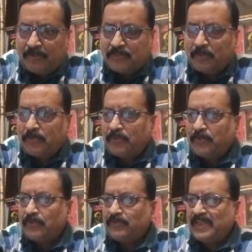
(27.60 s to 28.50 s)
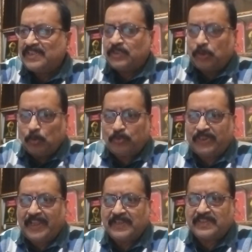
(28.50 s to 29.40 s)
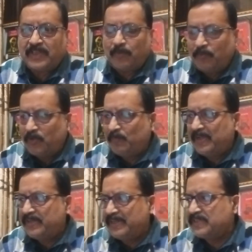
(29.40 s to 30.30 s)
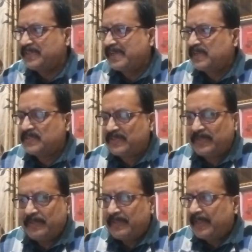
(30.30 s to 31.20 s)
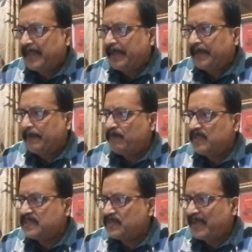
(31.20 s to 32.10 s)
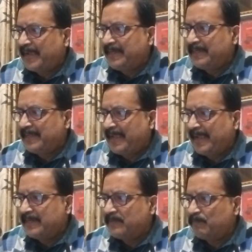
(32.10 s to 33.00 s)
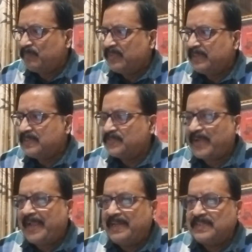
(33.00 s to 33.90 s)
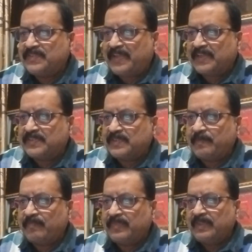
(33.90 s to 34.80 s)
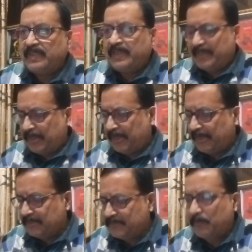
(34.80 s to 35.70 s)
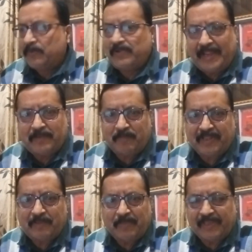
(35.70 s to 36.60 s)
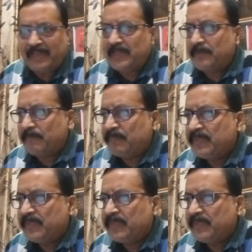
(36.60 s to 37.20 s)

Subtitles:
So these two things would be discussed, style and stylistics. So let me begin.